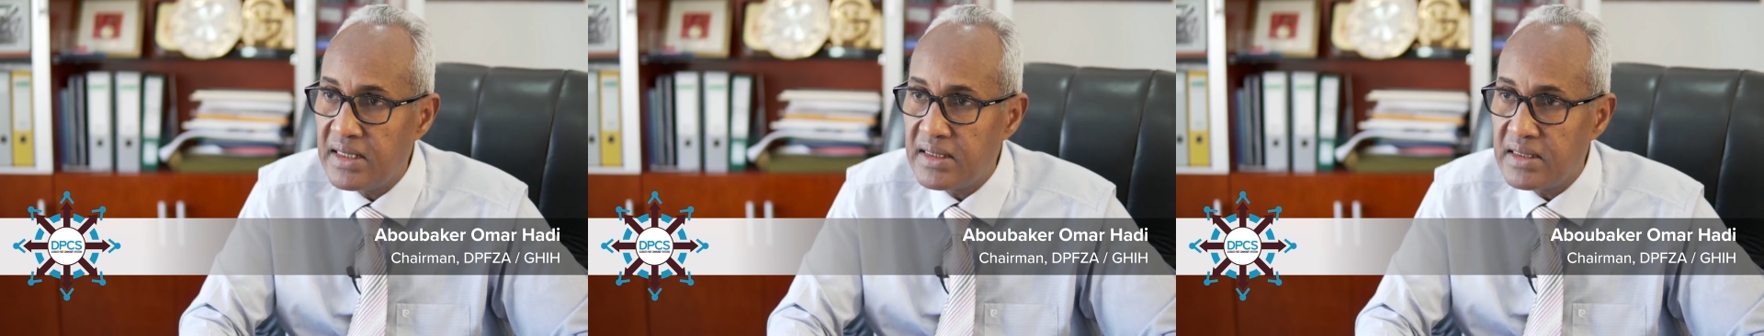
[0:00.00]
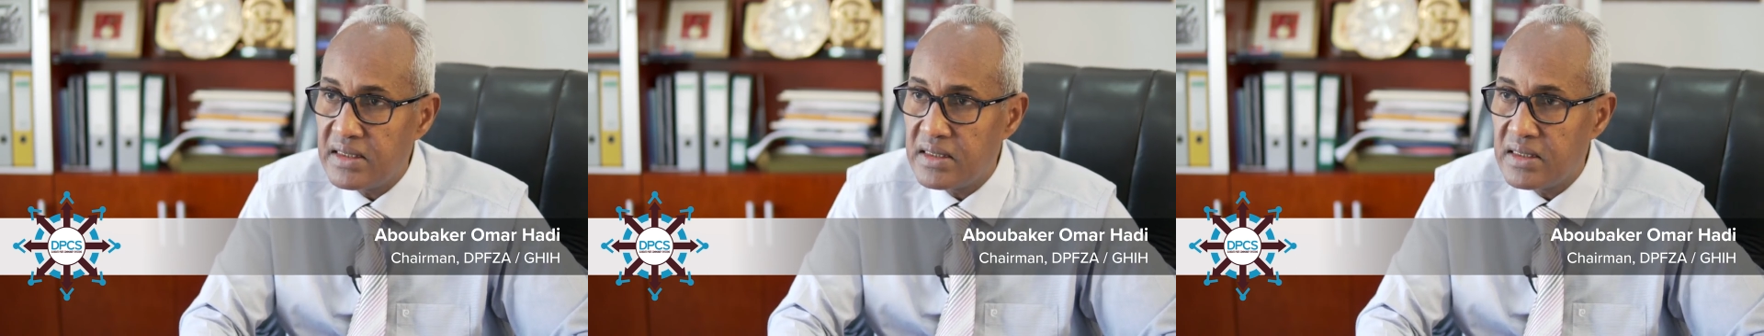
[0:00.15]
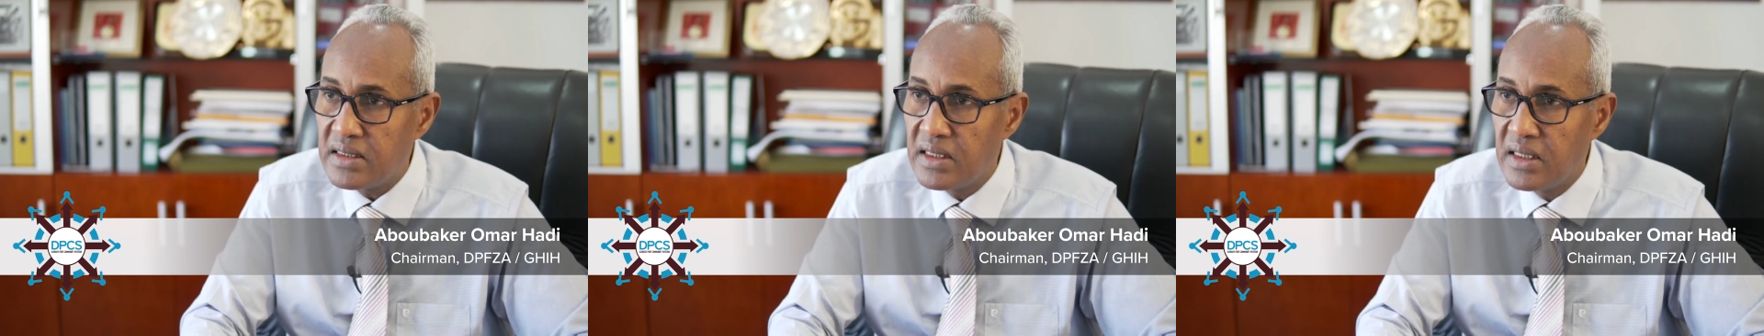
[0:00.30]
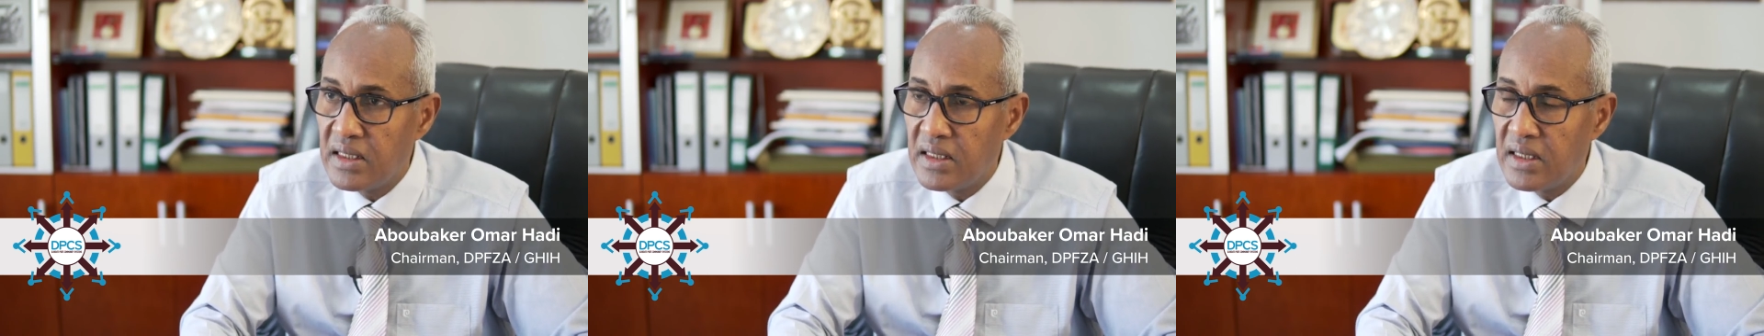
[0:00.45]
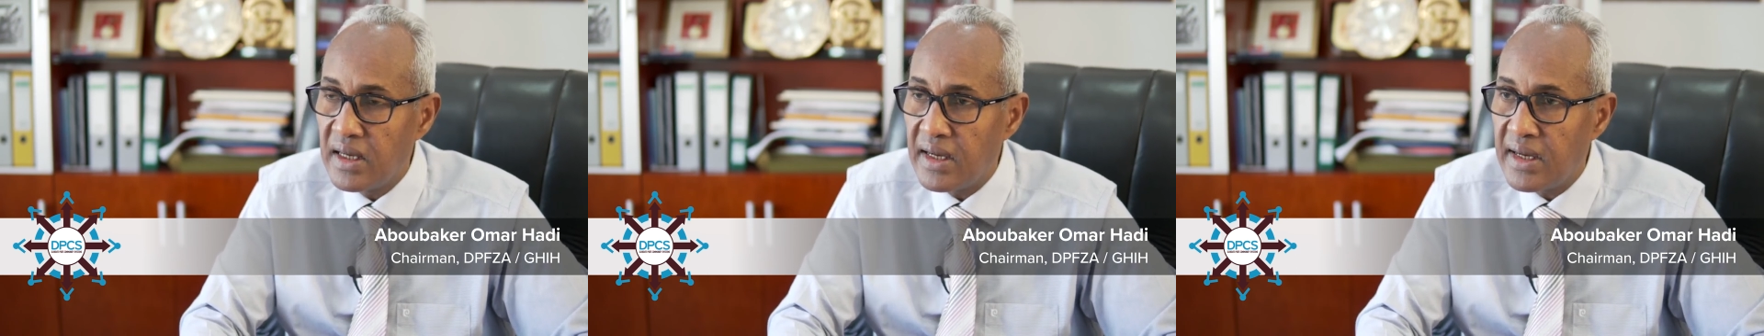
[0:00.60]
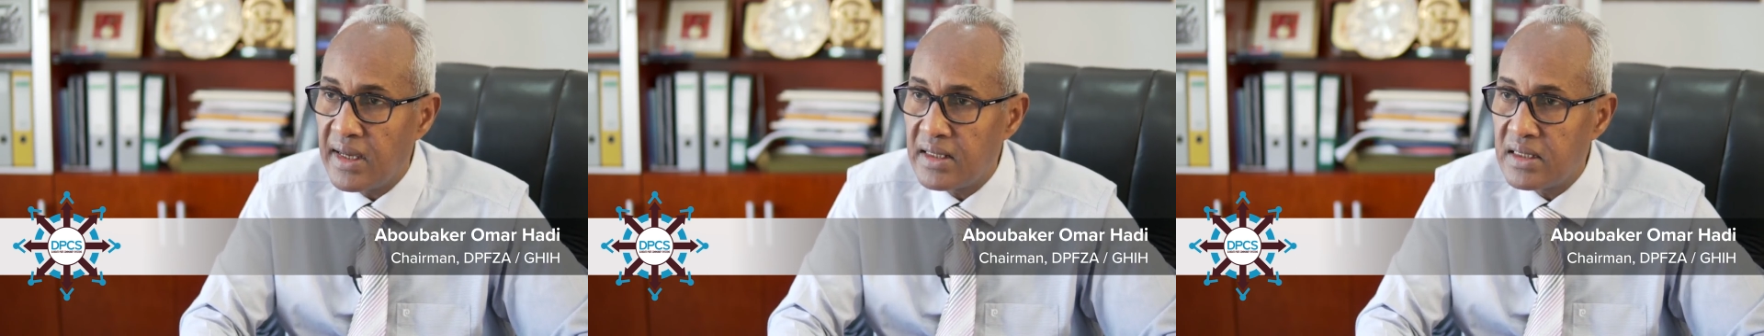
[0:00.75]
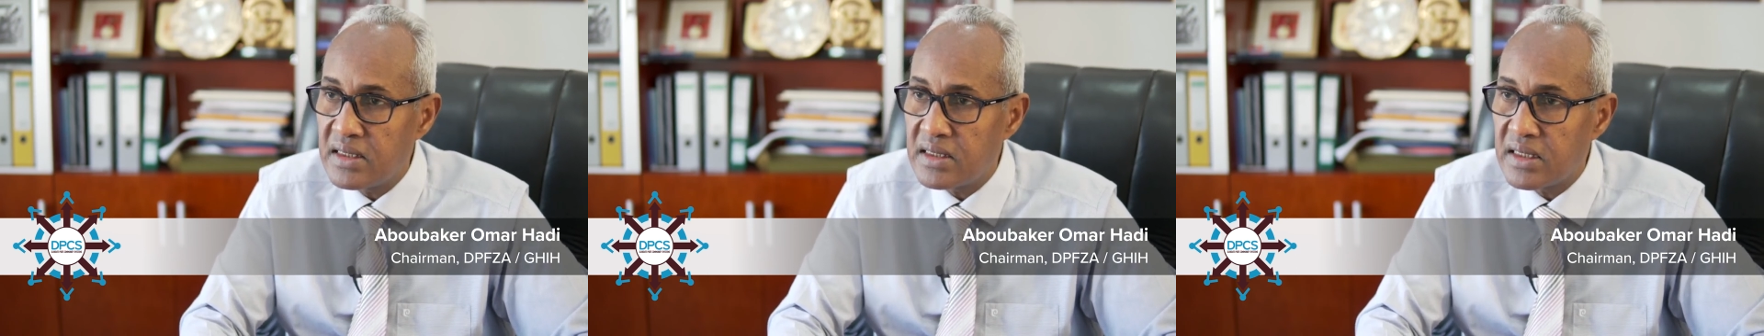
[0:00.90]
it
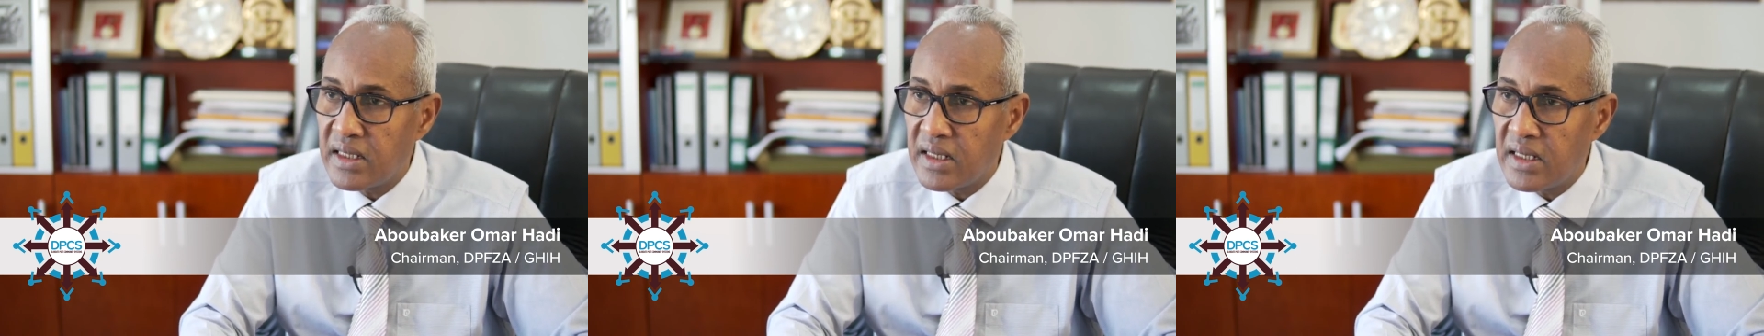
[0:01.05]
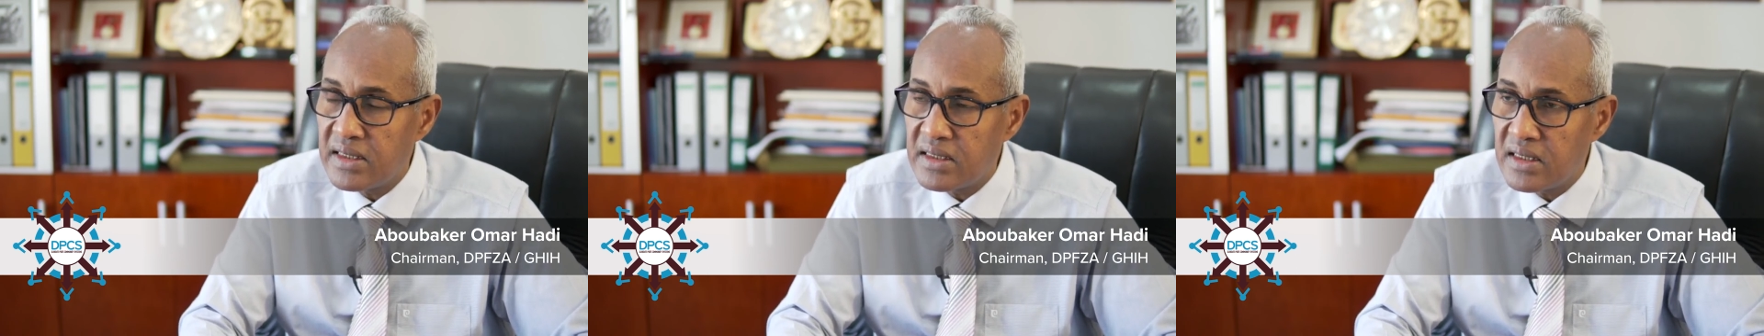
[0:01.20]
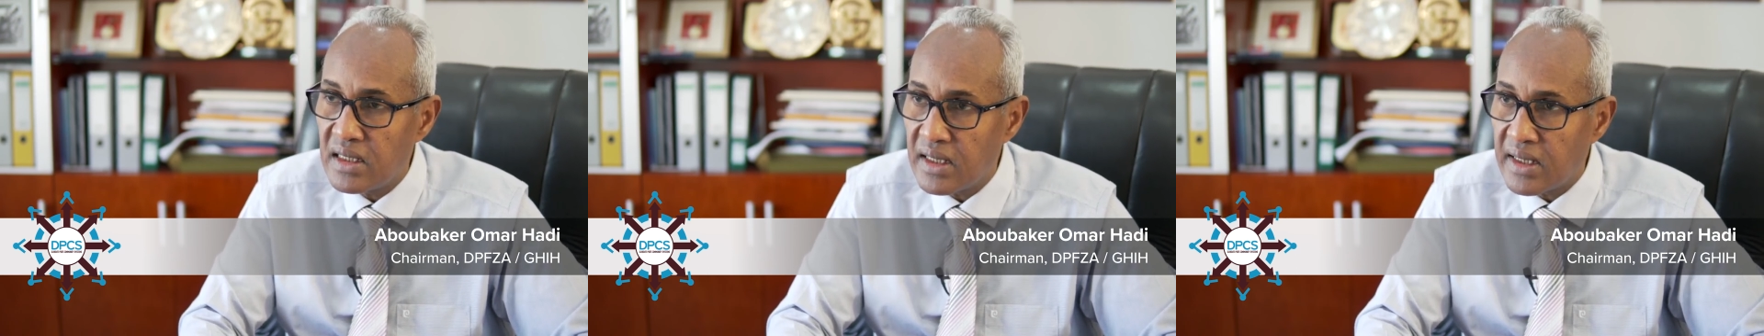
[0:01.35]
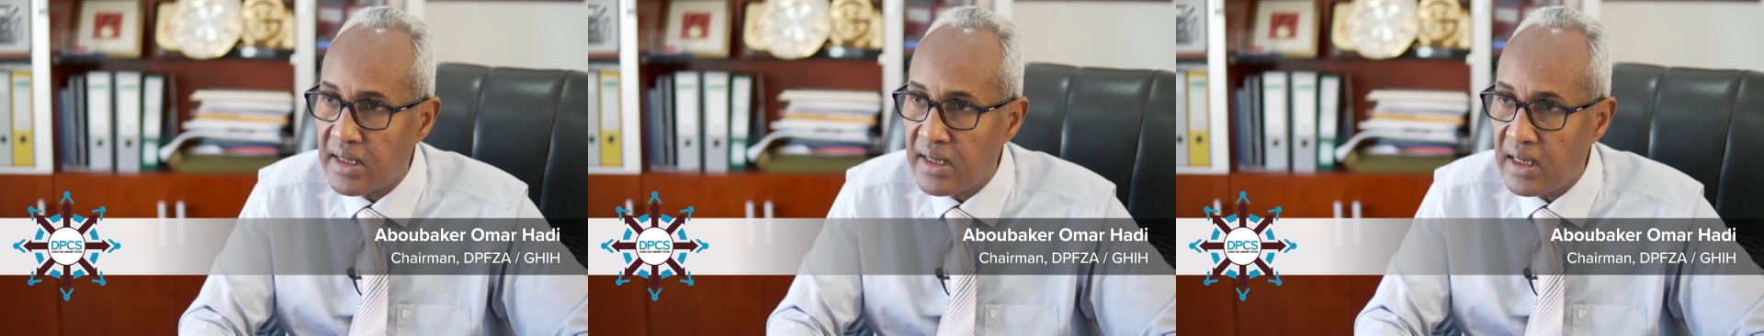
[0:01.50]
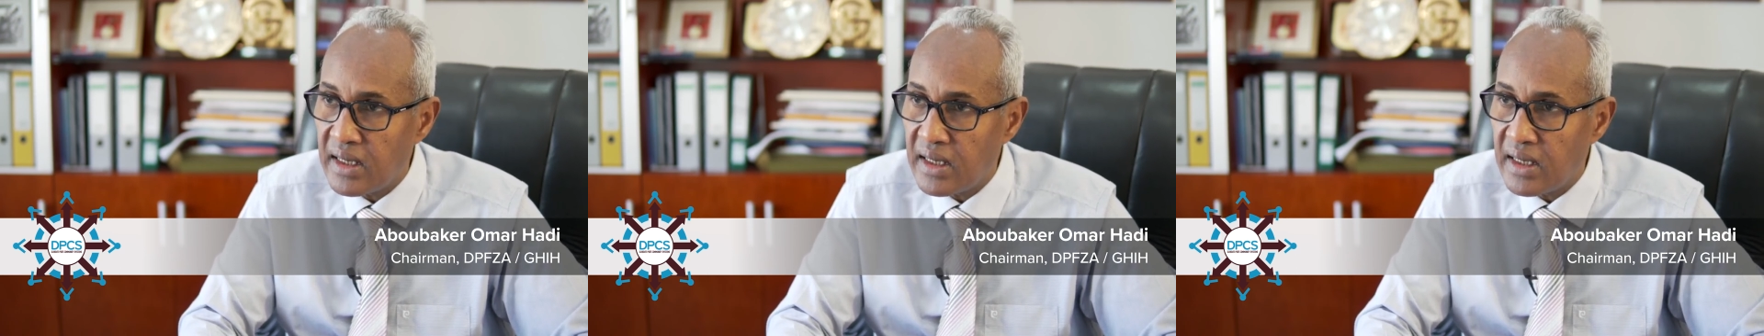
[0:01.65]
and it's create a